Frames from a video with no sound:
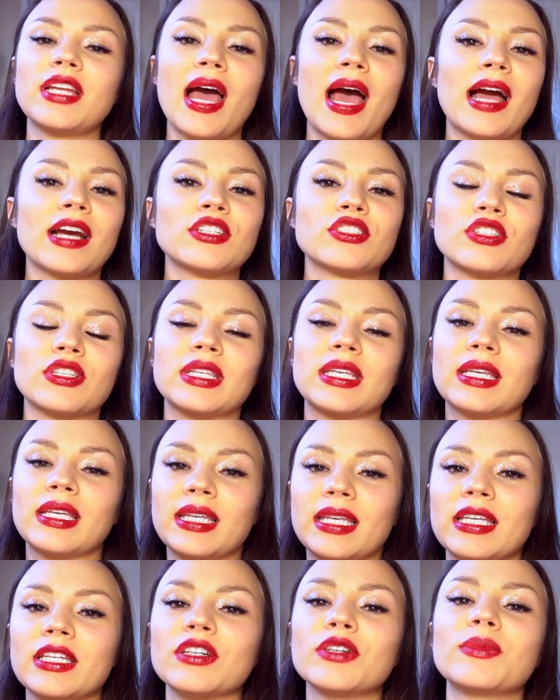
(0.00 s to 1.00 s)
actually
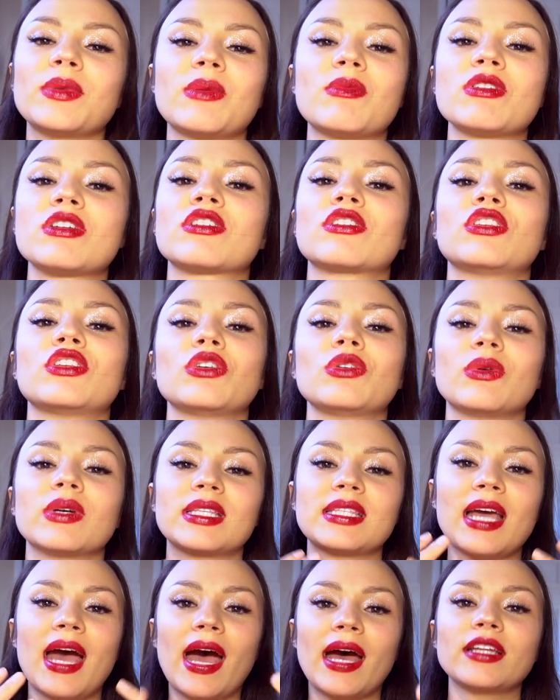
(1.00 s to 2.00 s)
heal, maybe you're too
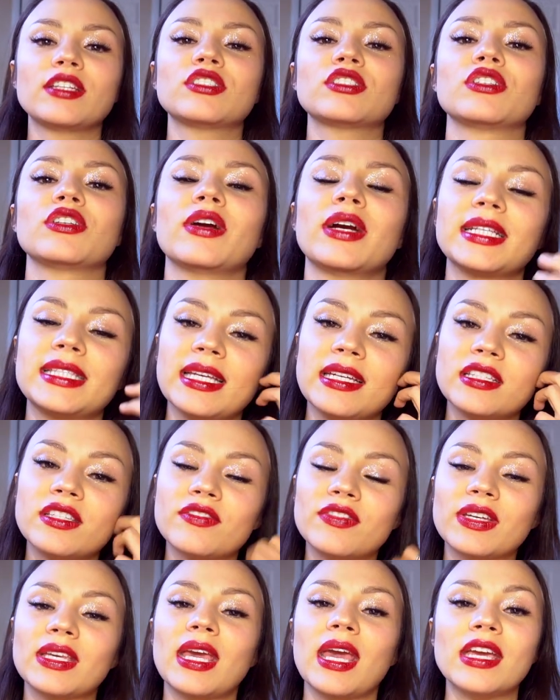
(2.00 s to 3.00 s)
attached to your
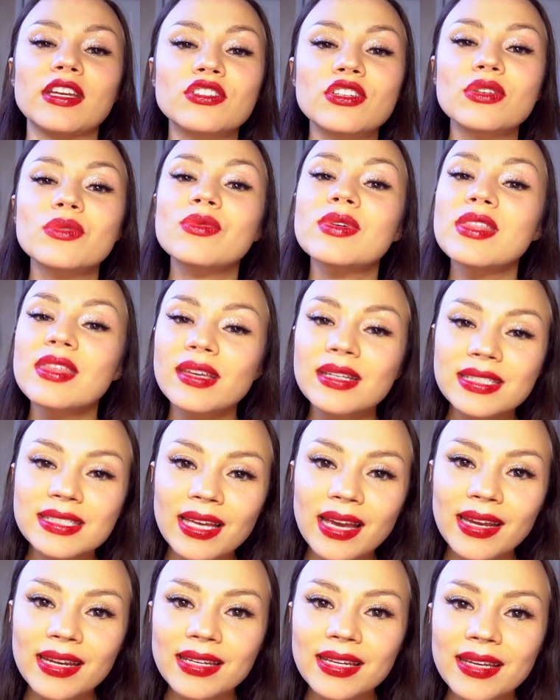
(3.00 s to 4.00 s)
identification with
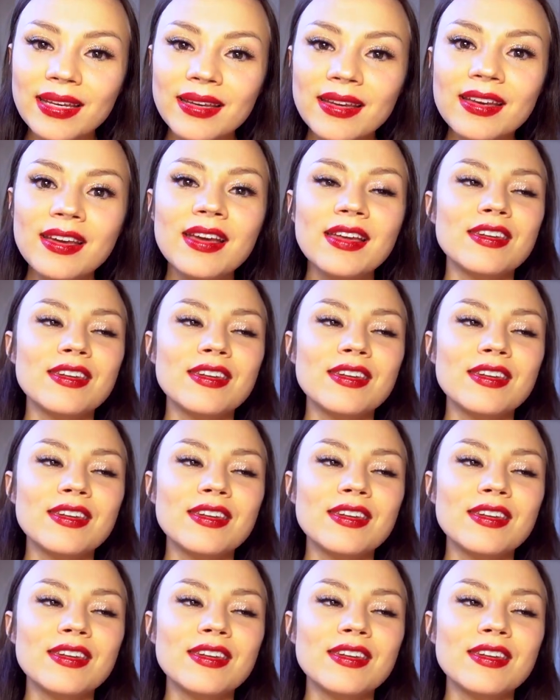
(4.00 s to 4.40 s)
anxiety,